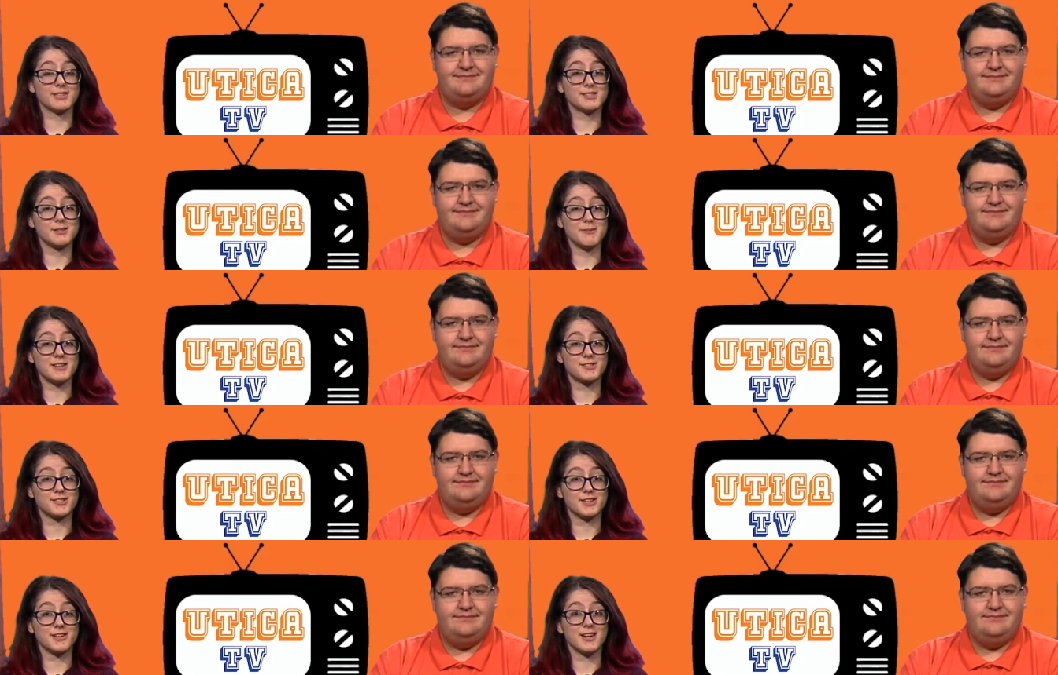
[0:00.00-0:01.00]

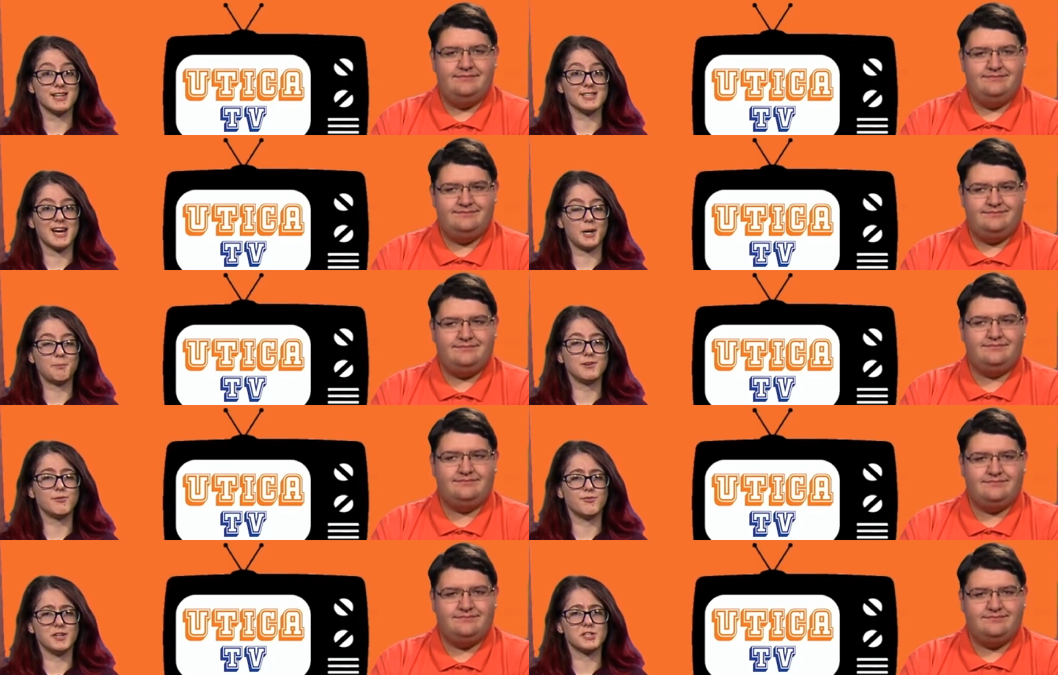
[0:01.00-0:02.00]
Speaker 1: semester, and to help you
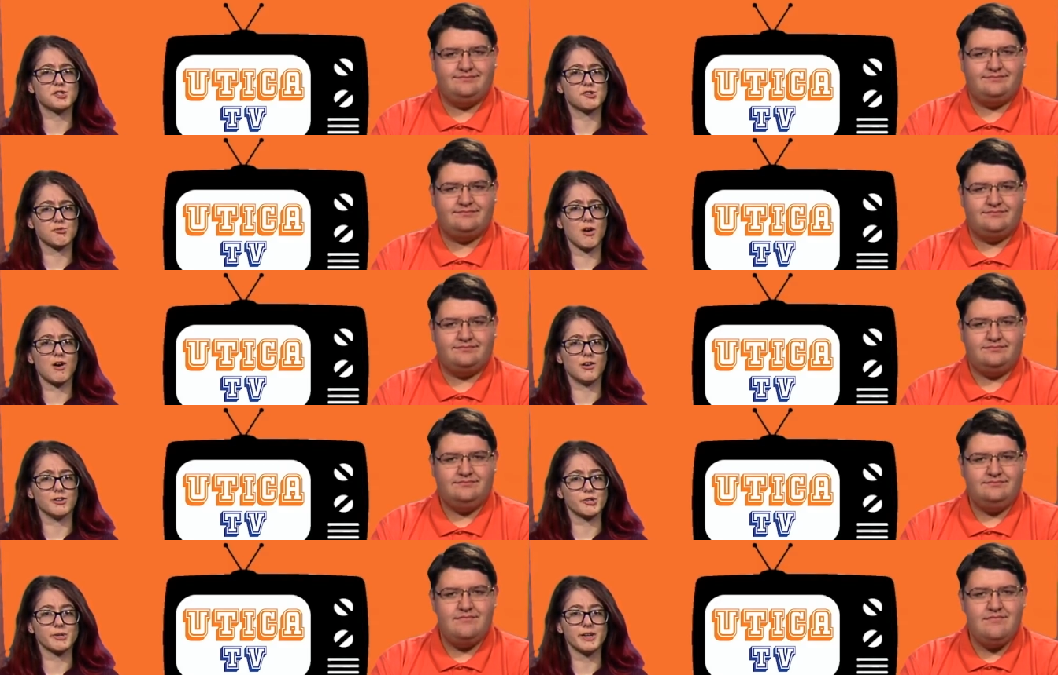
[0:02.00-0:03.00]
finish
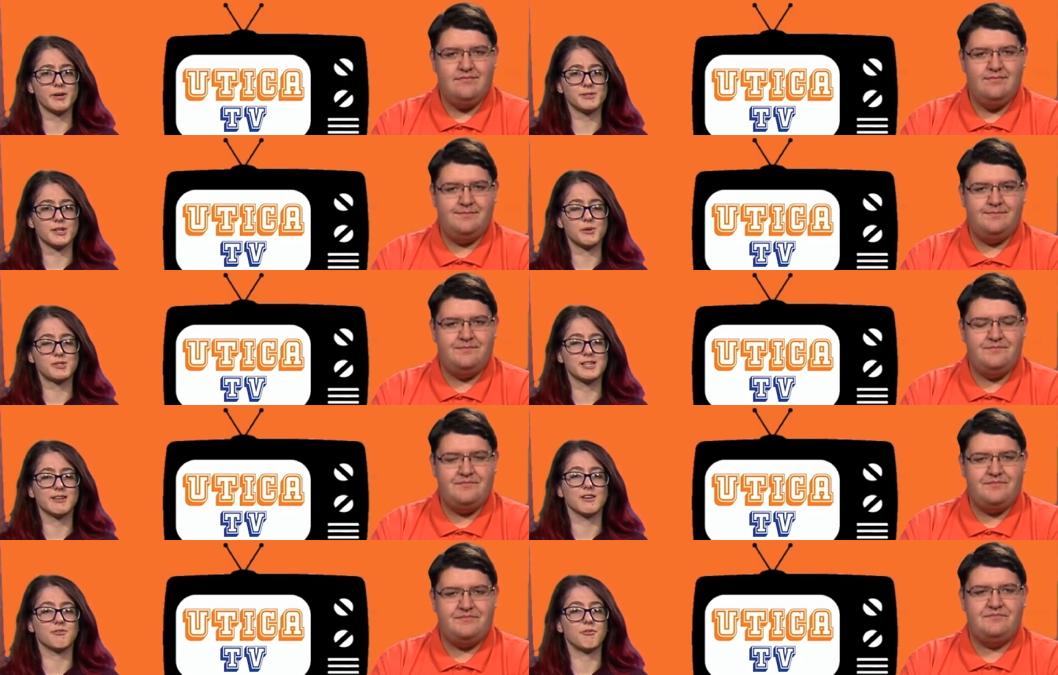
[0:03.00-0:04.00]
strong, TRIO is
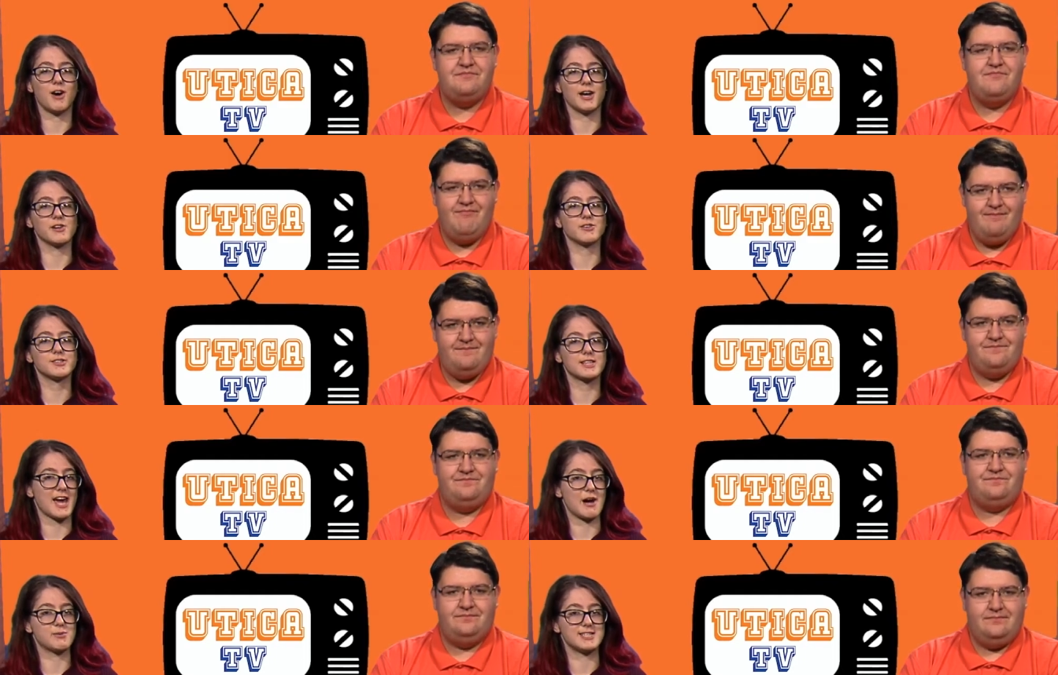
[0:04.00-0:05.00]
hosting the finals
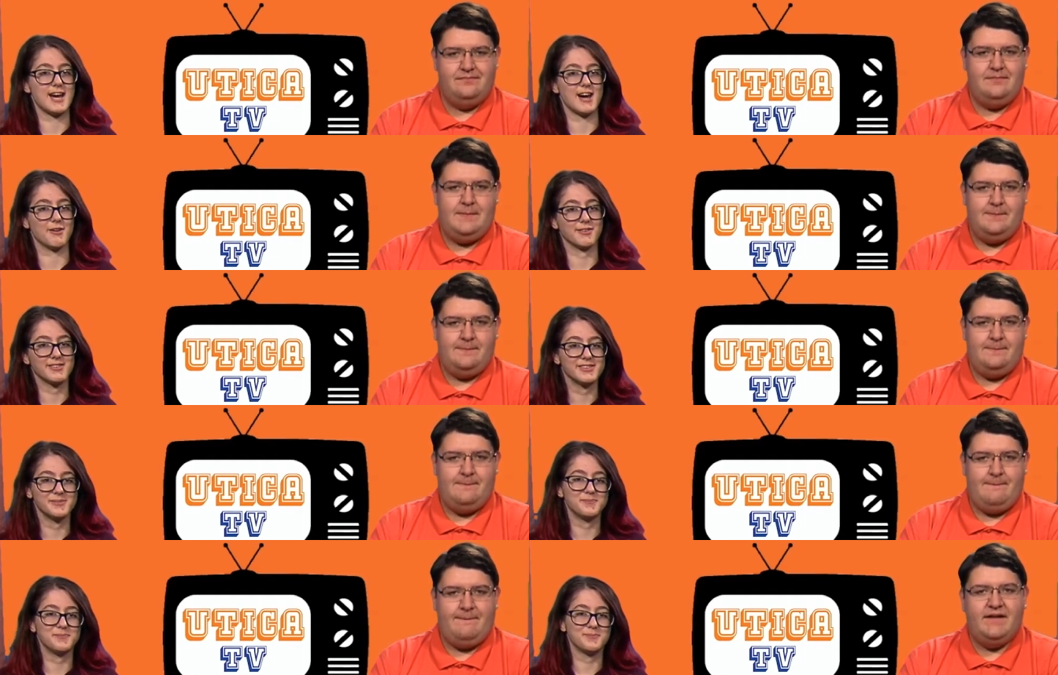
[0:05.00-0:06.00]
countdown.
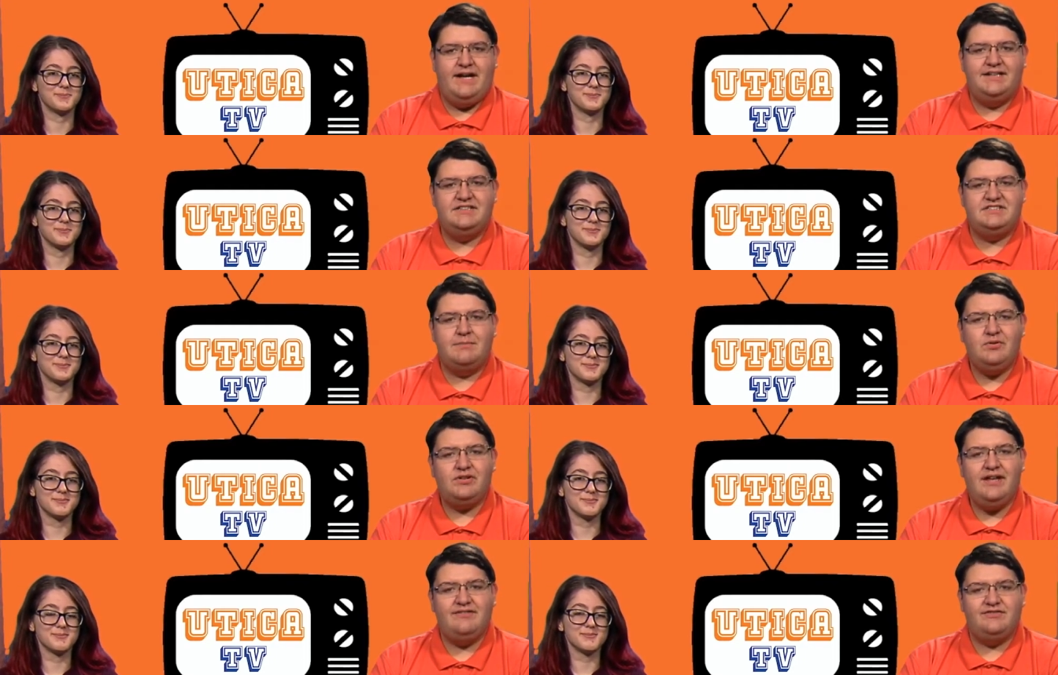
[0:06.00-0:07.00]
Speaker 2: On December
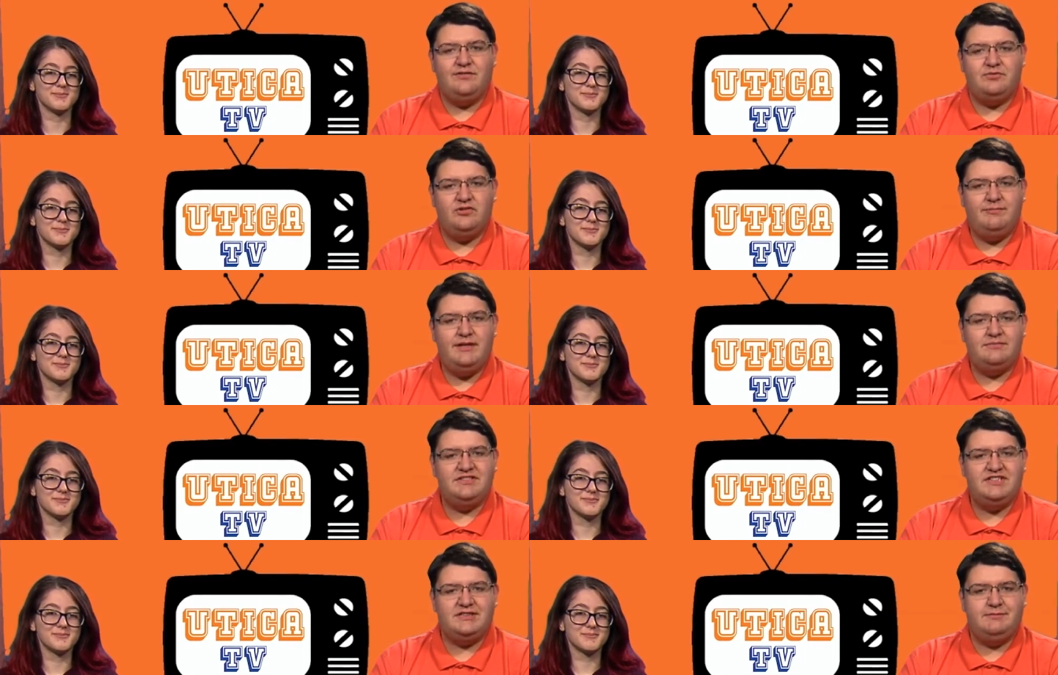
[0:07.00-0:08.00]
11th from 3 p.m. to
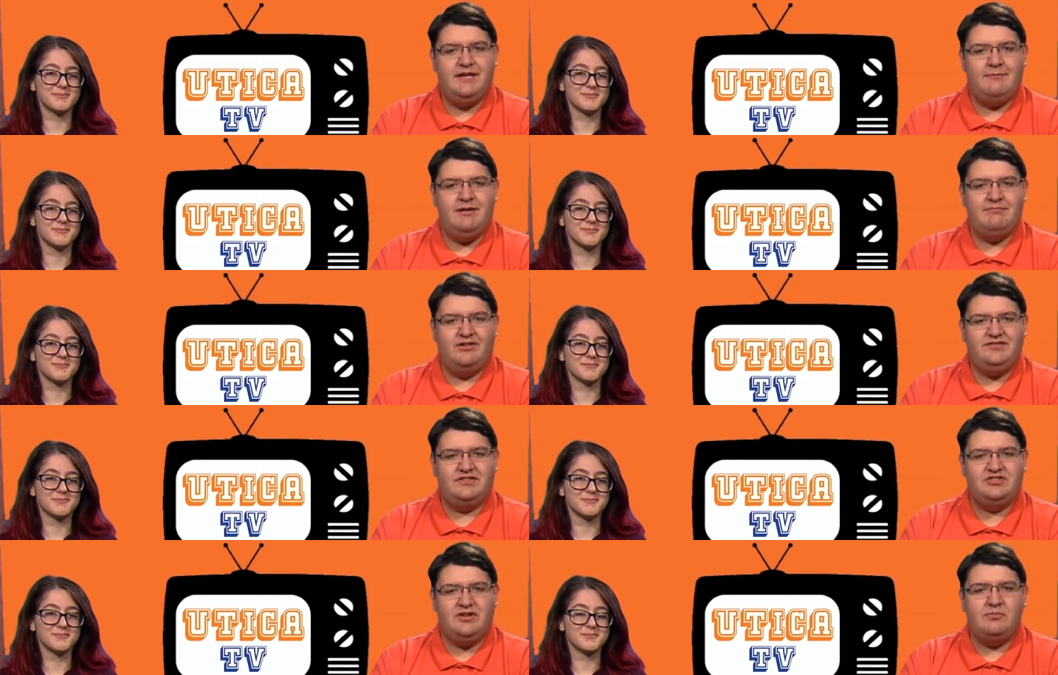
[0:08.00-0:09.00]
6 p.m. in both the
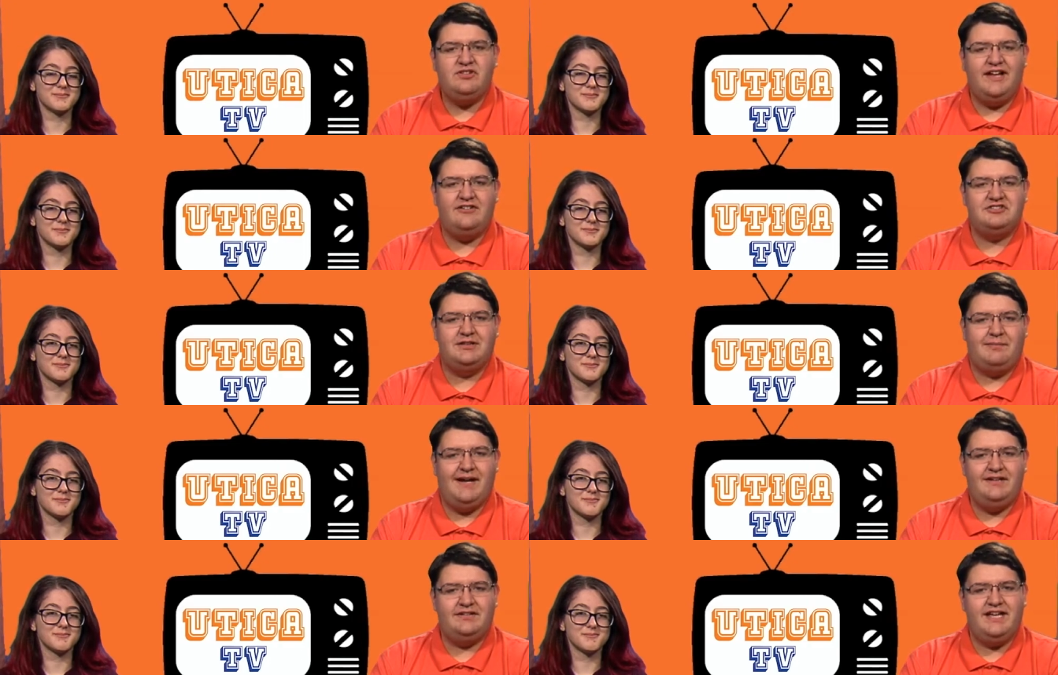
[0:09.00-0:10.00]
Strebel Lounge and the
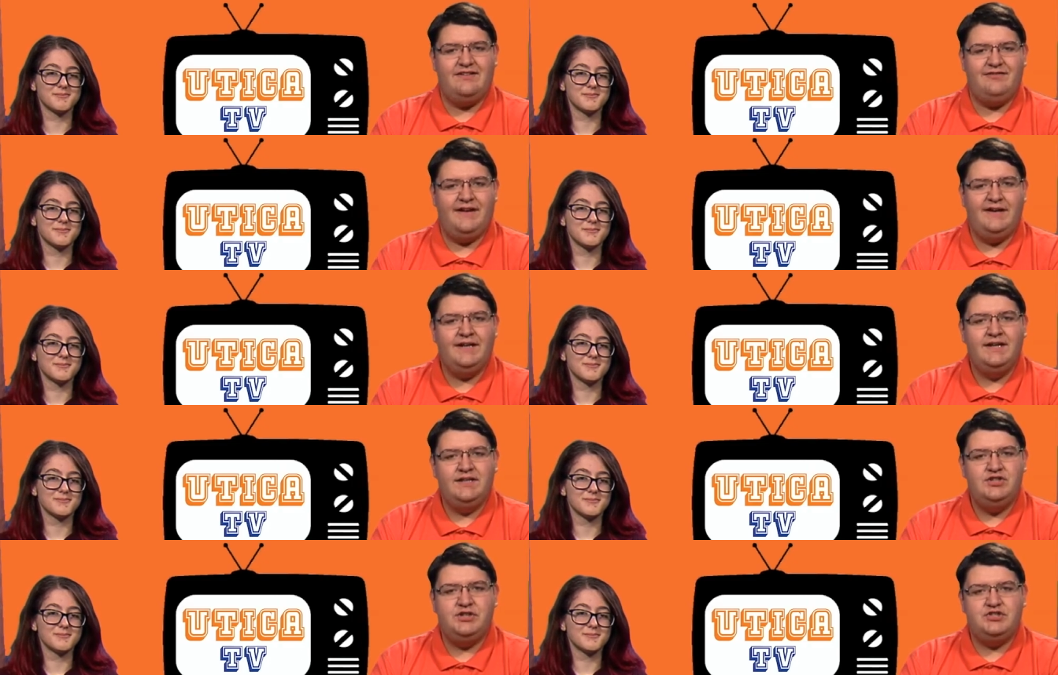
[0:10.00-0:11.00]
Pioneer Cafe,
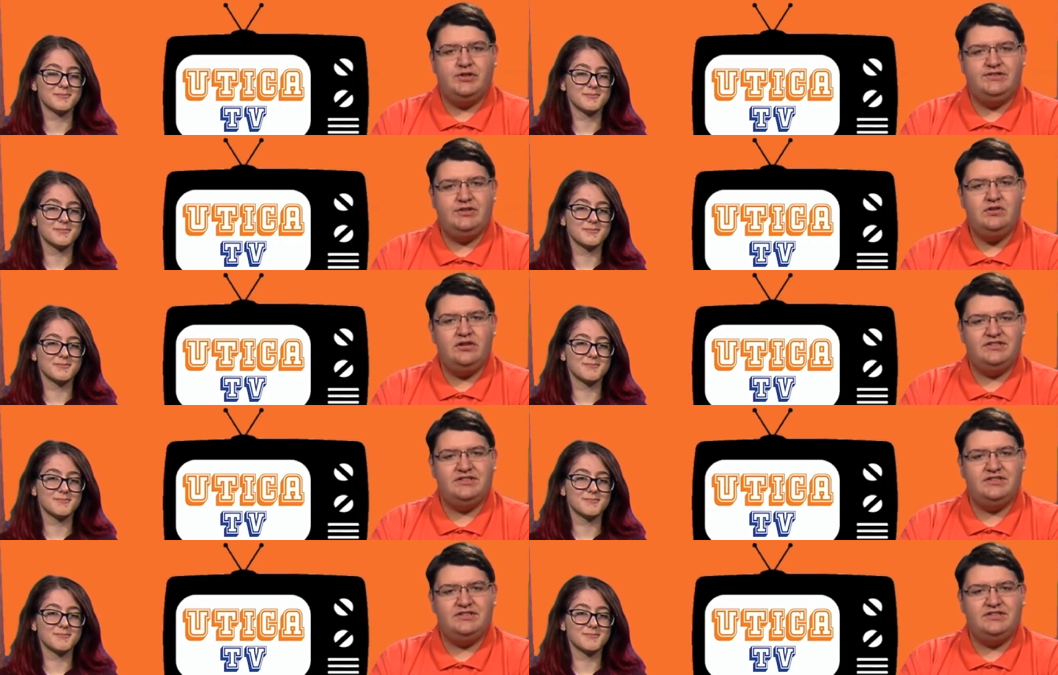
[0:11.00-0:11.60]
you can join tutoring